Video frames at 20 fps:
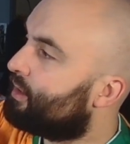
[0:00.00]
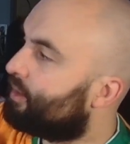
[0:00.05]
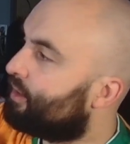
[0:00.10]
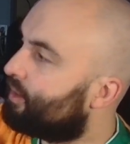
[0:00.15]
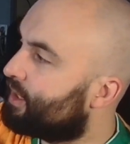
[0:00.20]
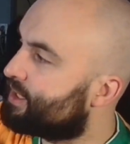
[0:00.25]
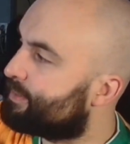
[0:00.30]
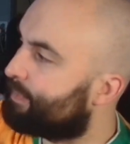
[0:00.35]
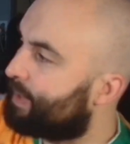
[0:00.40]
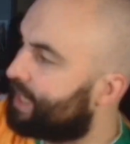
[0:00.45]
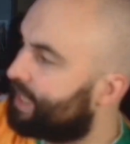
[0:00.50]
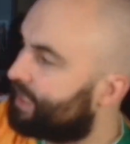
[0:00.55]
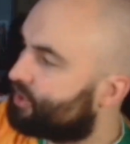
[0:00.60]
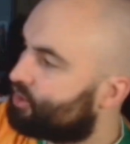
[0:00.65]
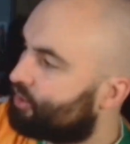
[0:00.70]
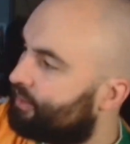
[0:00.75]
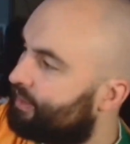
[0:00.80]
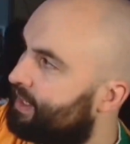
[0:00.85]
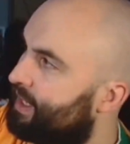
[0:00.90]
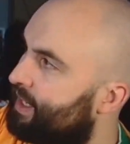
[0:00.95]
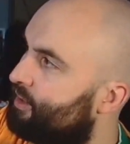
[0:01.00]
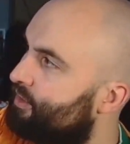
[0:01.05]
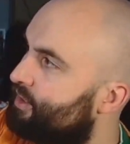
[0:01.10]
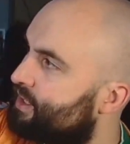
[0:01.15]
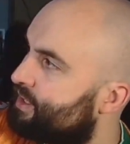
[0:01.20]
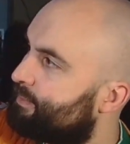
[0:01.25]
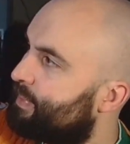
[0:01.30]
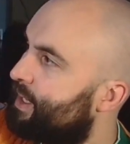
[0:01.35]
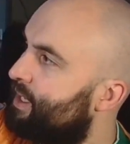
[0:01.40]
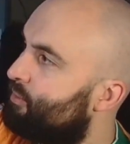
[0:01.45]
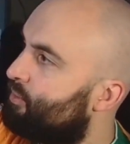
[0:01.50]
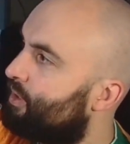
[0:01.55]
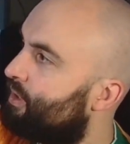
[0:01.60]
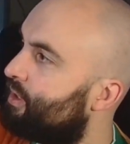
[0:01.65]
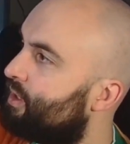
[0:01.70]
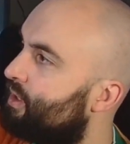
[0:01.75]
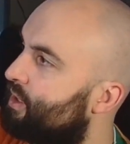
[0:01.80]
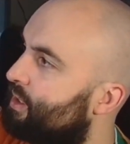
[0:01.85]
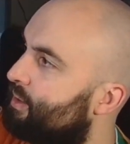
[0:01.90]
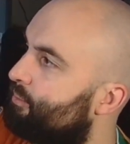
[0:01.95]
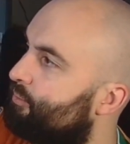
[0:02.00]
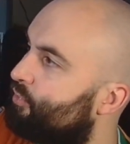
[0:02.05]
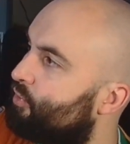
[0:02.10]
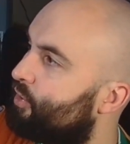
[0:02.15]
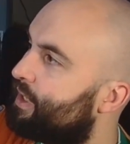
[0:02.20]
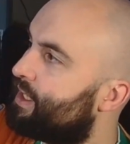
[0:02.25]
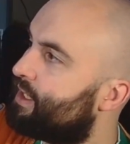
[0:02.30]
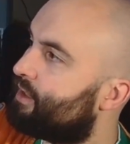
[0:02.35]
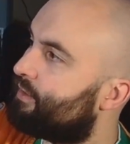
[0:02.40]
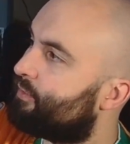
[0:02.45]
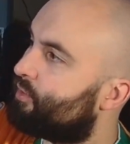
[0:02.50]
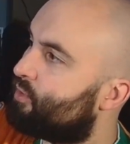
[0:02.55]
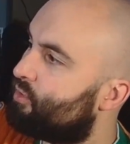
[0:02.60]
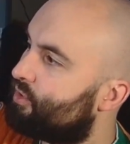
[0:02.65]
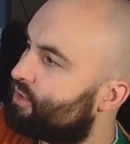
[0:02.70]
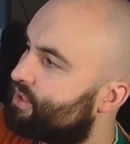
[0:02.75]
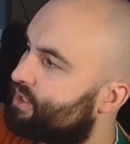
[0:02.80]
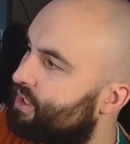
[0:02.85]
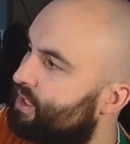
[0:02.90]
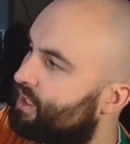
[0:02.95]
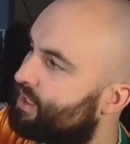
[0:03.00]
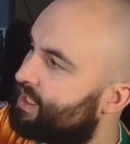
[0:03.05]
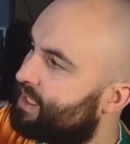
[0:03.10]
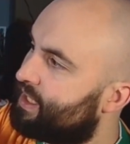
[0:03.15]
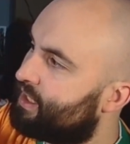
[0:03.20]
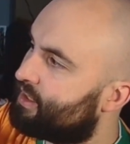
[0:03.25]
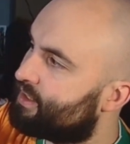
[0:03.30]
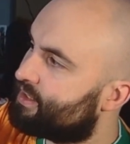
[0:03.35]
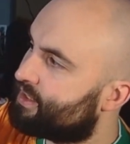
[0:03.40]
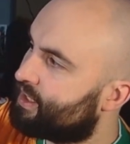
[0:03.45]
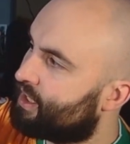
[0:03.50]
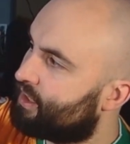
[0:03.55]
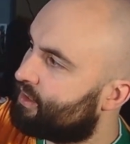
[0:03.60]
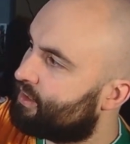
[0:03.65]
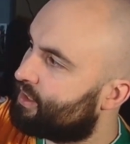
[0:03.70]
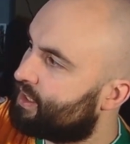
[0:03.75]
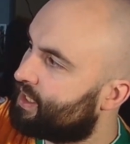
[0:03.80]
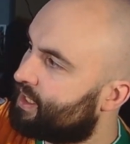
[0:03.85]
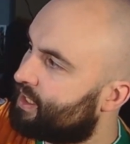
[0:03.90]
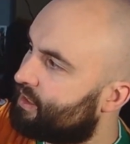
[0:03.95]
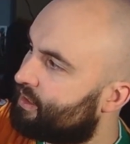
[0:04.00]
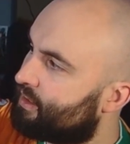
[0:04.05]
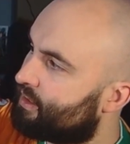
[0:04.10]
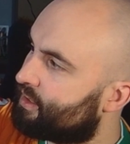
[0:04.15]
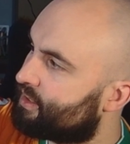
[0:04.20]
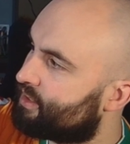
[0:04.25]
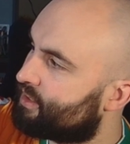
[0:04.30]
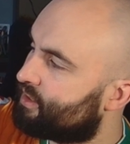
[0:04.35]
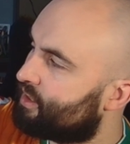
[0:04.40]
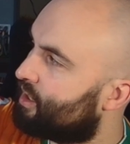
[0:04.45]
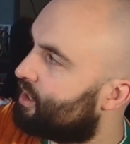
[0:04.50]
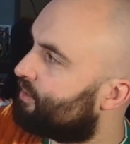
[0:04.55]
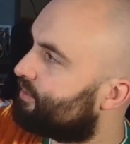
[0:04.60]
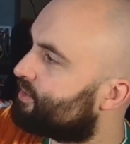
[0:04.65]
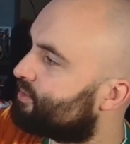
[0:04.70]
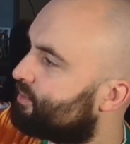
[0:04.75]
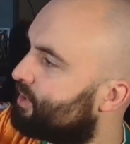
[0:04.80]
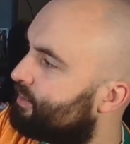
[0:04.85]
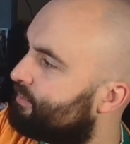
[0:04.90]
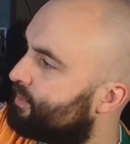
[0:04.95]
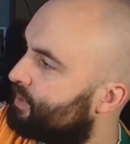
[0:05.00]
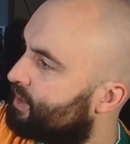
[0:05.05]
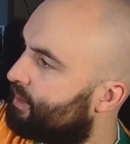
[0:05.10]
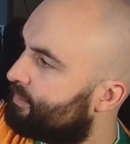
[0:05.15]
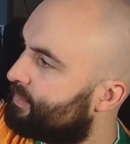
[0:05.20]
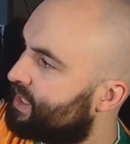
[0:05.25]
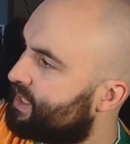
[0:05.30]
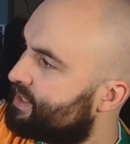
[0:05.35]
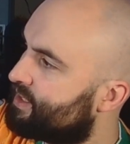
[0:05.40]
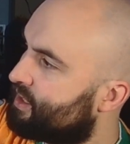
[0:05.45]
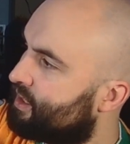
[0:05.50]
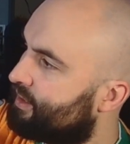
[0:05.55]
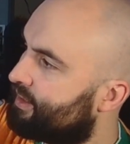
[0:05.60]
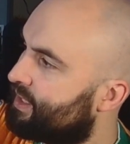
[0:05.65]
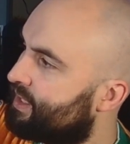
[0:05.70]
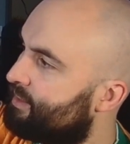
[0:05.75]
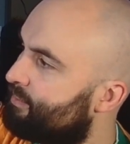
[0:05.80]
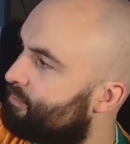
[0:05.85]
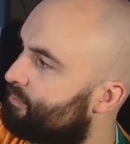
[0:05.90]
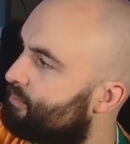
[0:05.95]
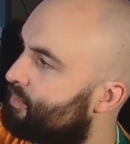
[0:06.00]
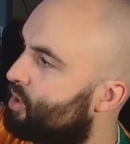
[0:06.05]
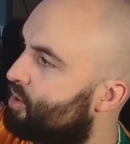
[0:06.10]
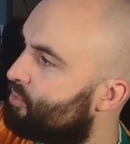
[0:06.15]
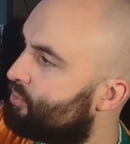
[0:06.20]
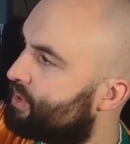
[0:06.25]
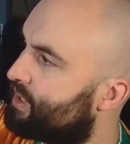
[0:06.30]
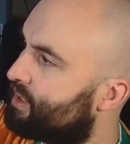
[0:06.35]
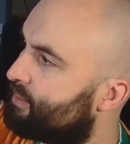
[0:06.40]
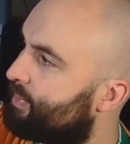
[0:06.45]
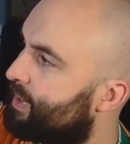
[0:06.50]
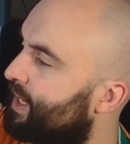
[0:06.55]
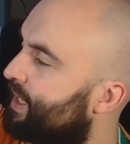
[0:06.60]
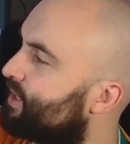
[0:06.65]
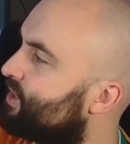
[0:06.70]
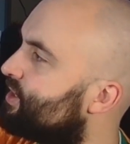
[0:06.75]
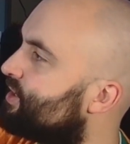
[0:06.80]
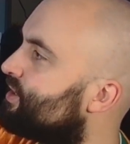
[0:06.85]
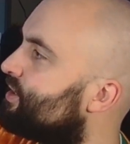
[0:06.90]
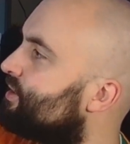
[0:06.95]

Nice badge on there on the Spain one, embroidered, of course, Adidas and the star as well. These are the molded badges